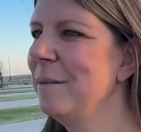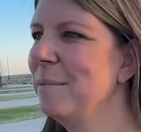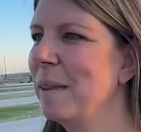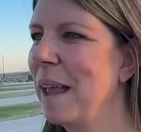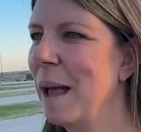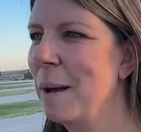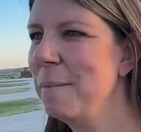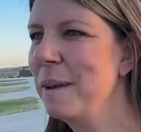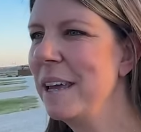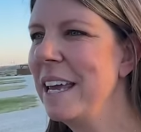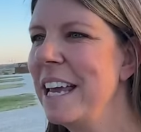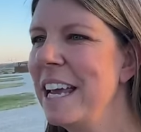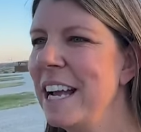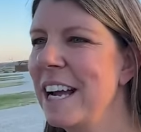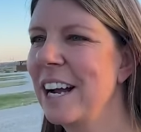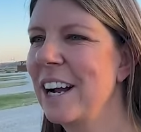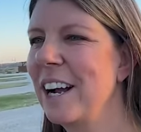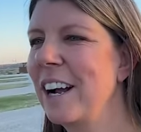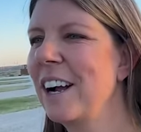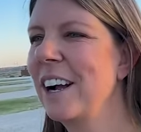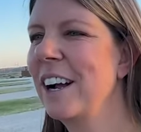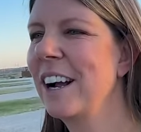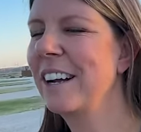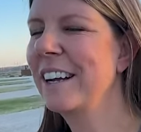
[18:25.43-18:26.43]
I'm
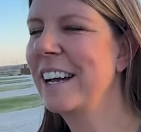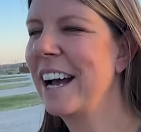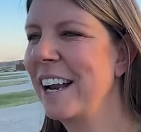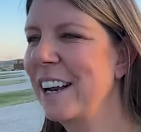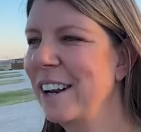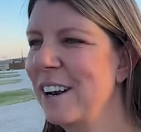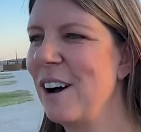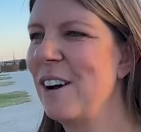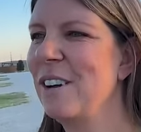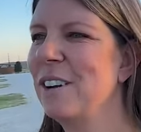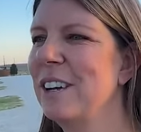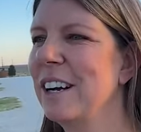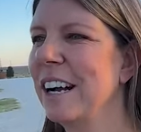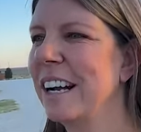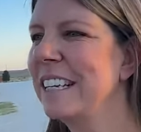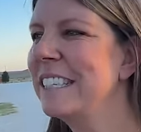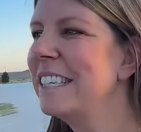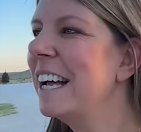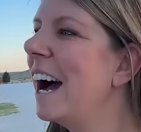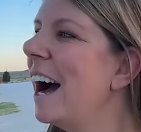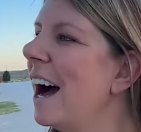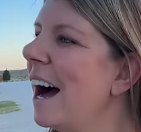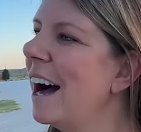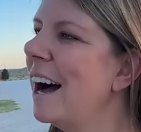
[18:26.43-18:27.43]
here, got it all hooked
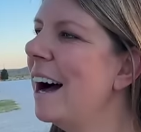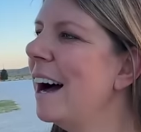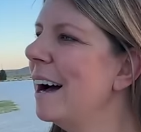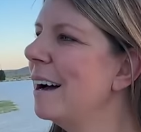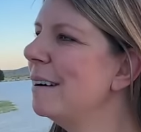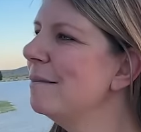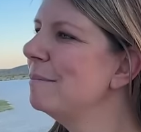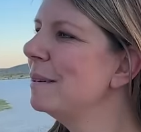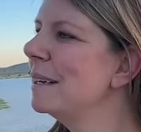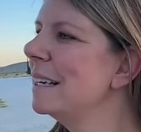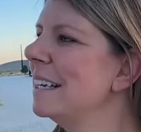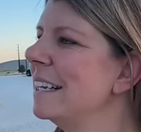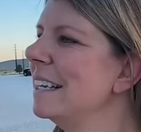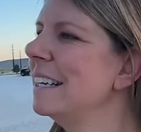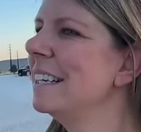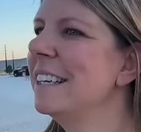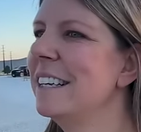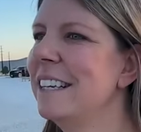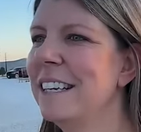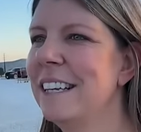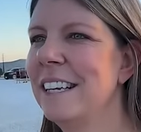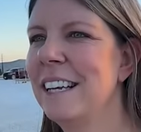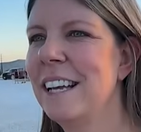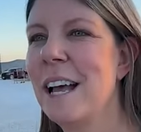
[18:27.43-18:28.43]
up.
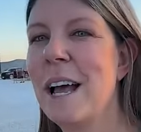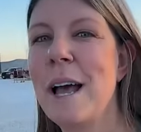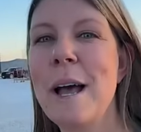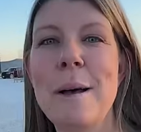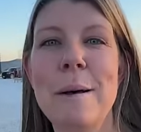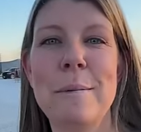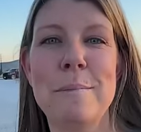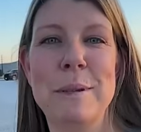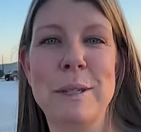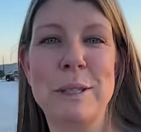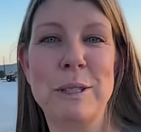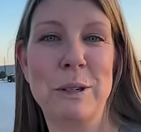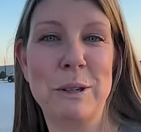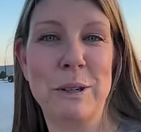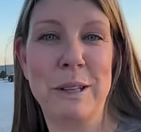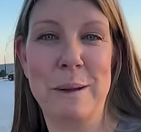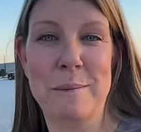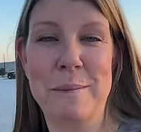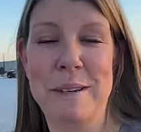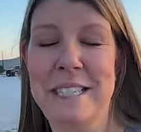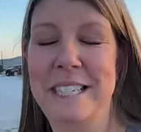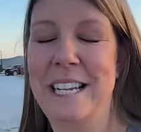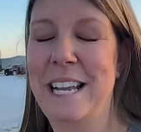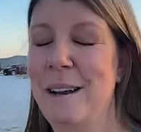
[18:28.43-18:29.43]
Mr.
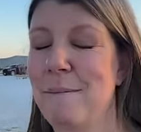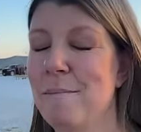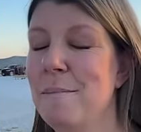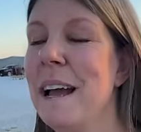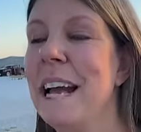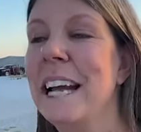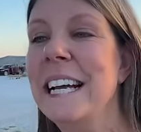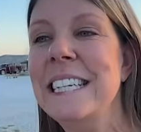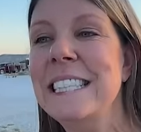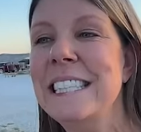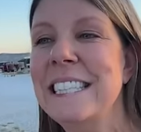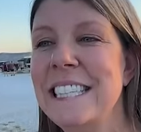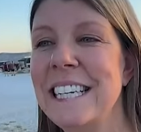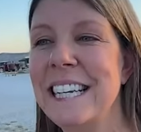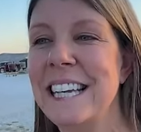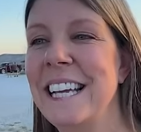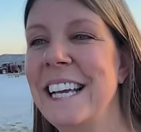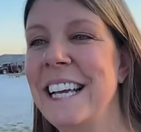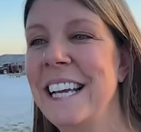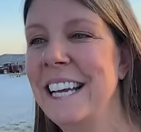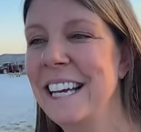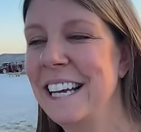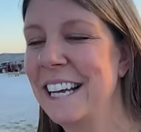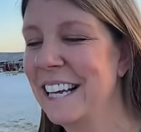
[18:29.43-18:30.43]
Lemon did
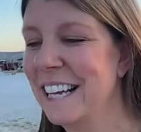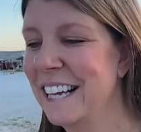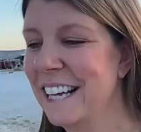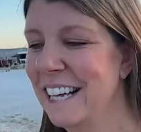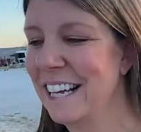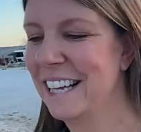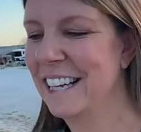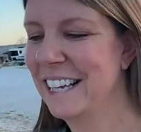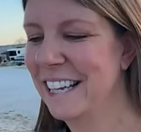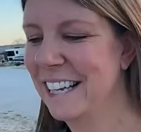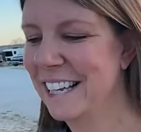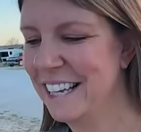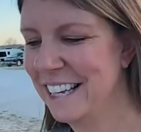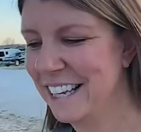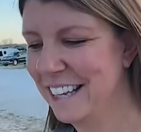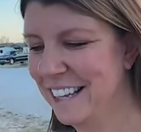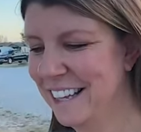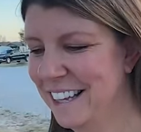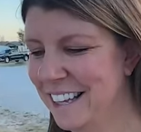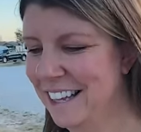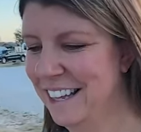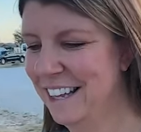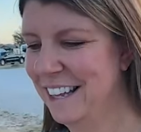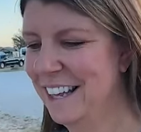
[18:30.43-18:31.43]
amazing.
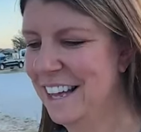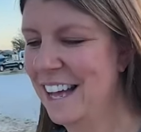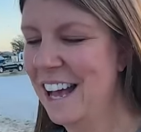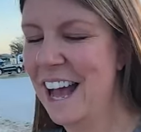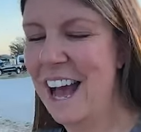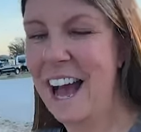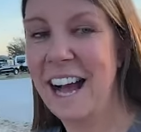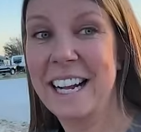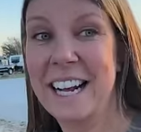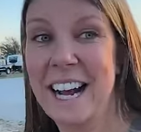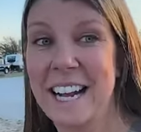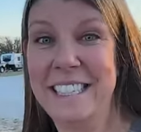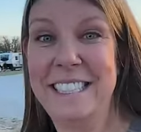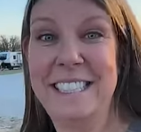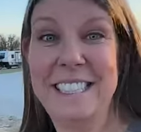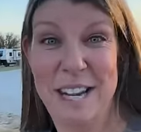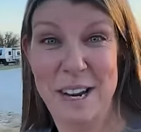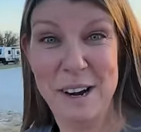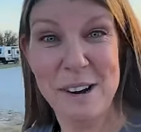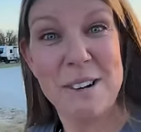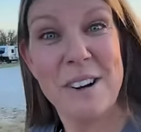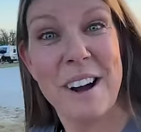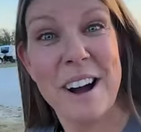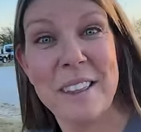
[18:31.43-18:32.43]
I got
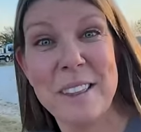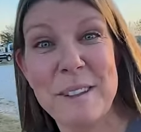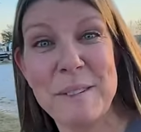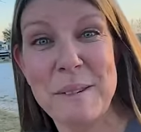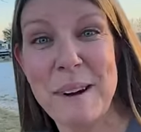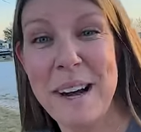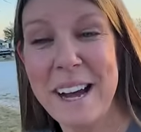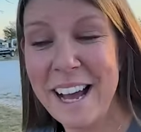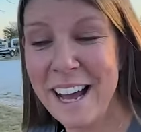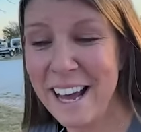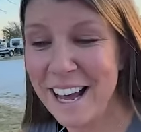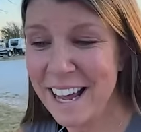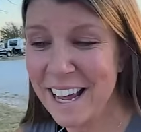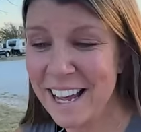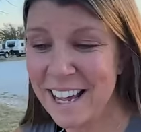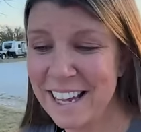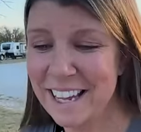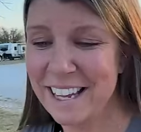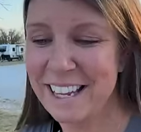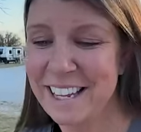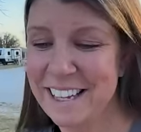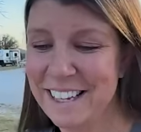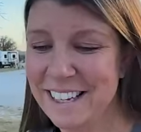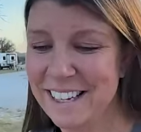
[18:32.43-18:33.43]
dinner on the way.